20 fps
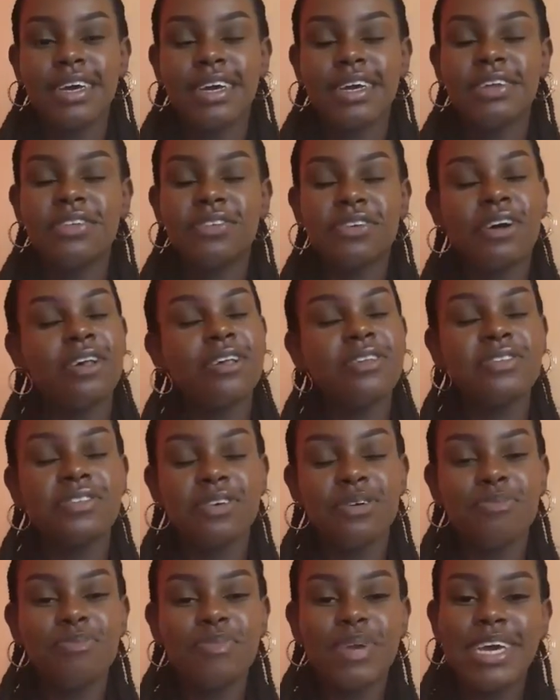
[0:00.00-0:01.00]
It
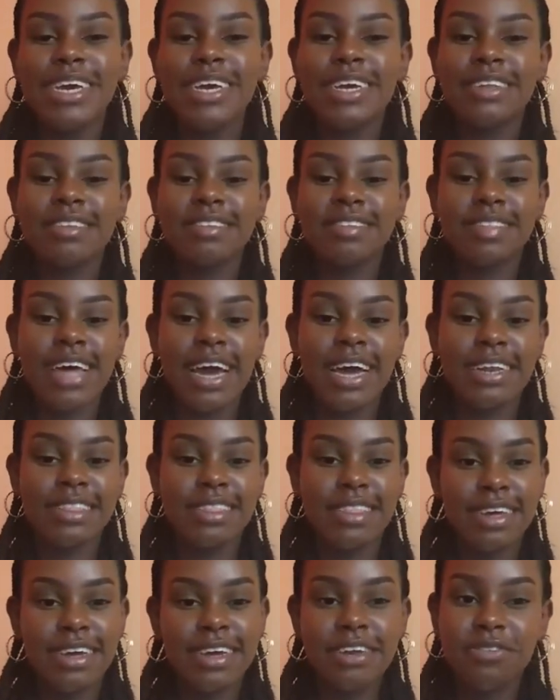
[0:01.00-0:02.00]
also means
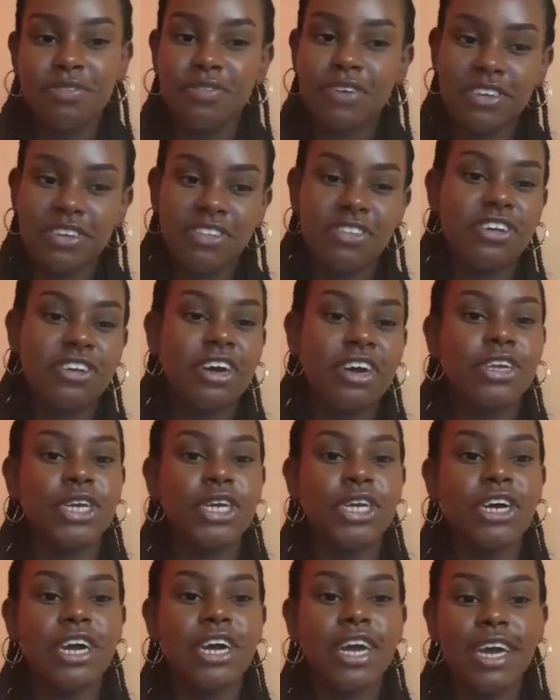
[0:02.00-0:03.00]
that the
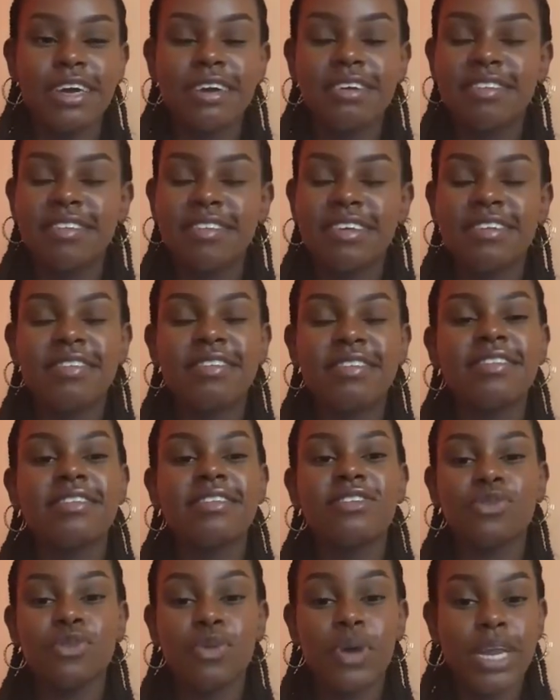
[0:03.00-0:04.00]
infrastructure
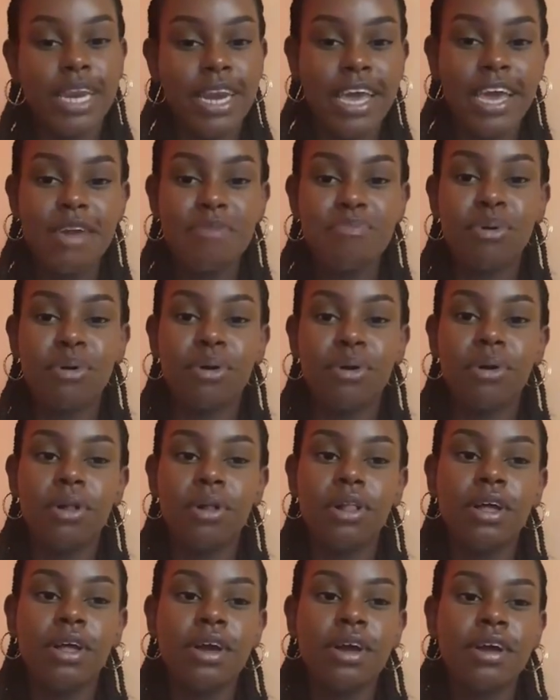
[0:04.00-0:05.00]
exists to
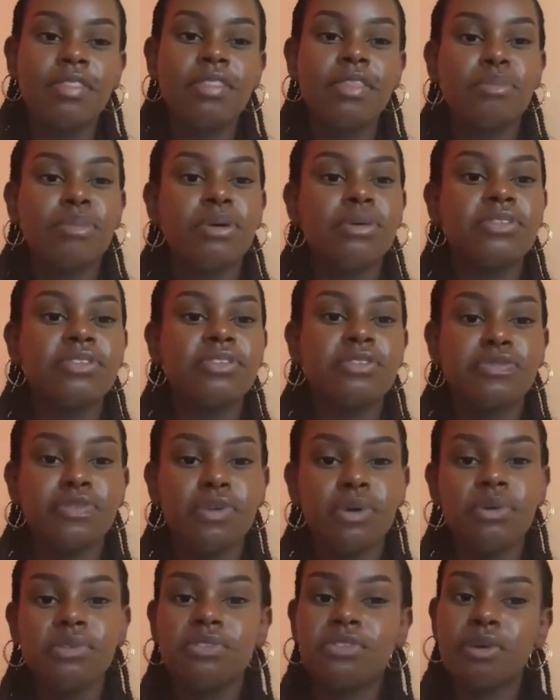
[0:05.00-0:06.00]
enable the most
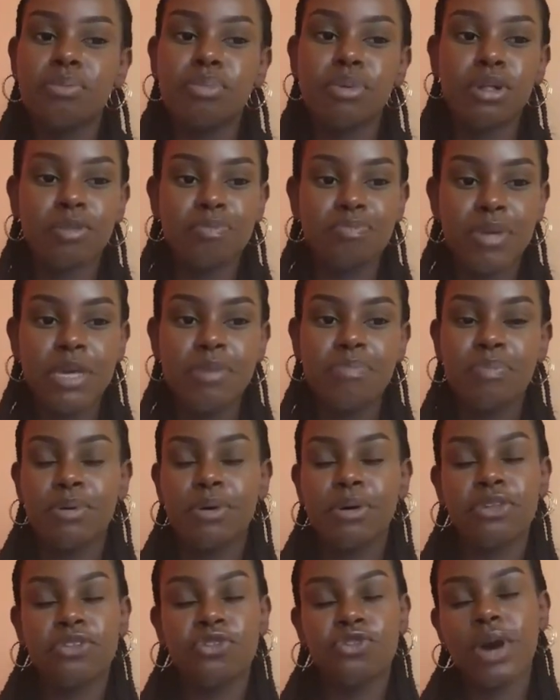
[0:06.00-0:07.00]
vulnerable
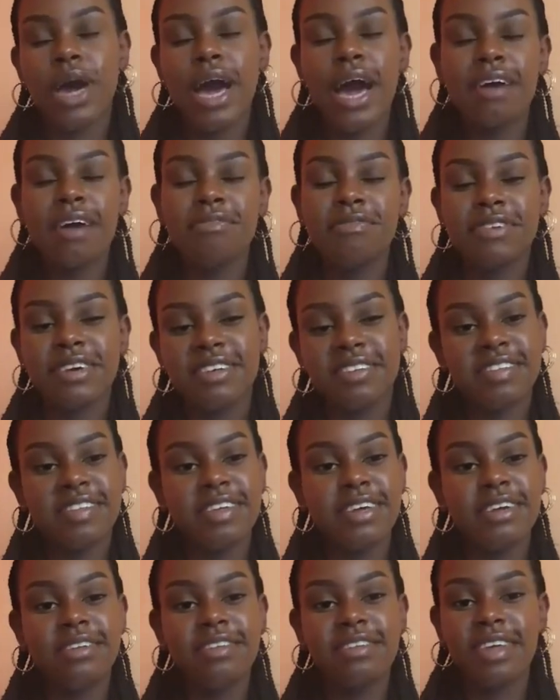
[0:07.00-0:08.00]
people to have a
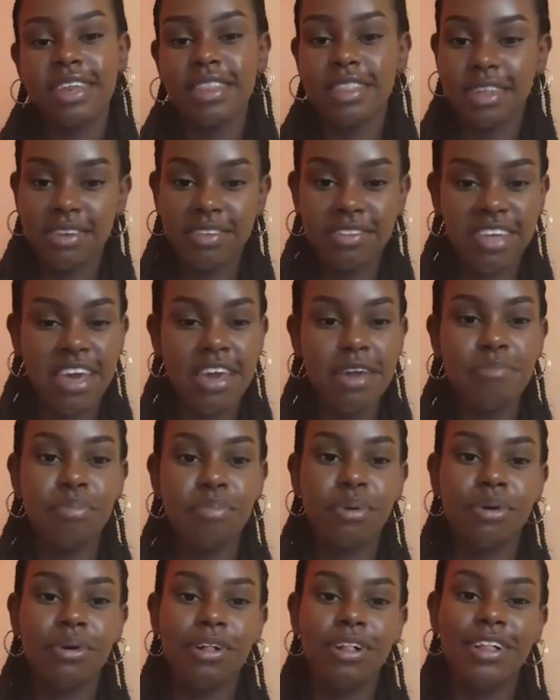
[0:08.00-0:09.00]
seat at the
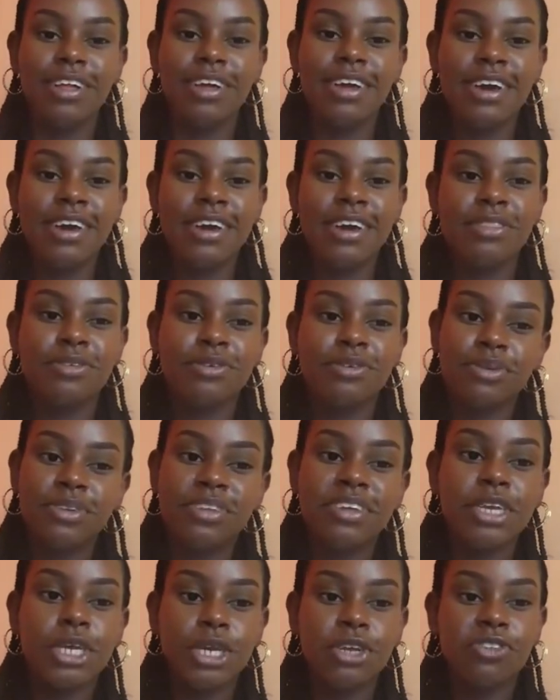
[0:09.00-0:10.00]
table through
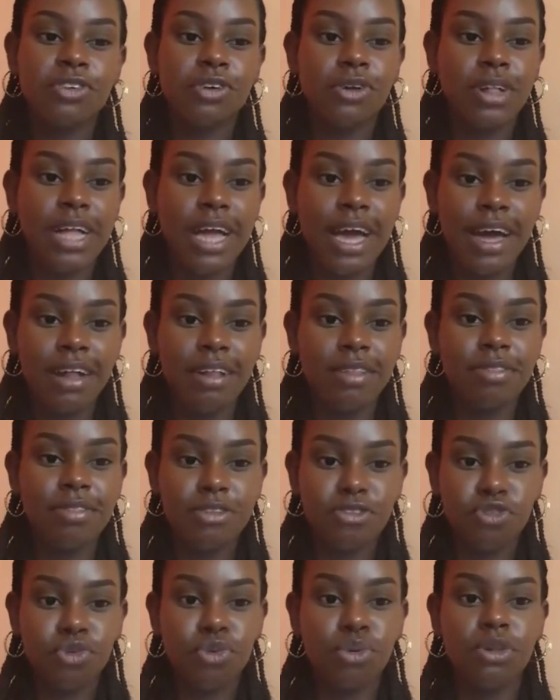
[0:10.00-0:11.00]
digital health
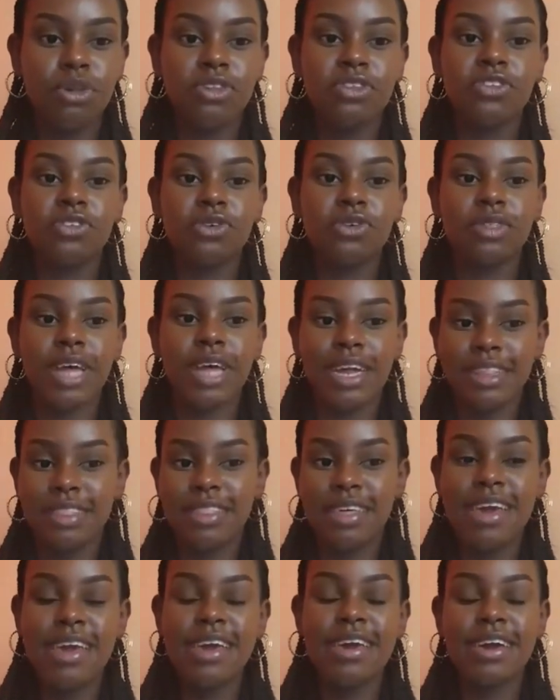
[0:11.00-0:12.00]
tools so that
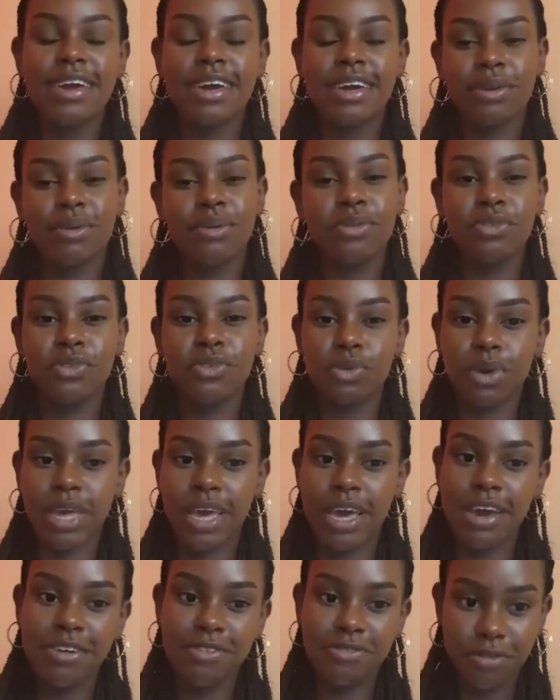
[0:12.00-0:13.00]
they can also
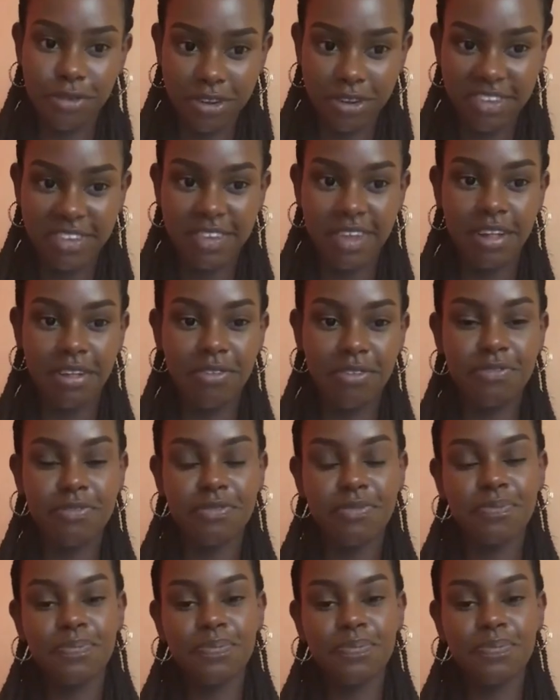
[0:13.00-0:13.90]
care for self.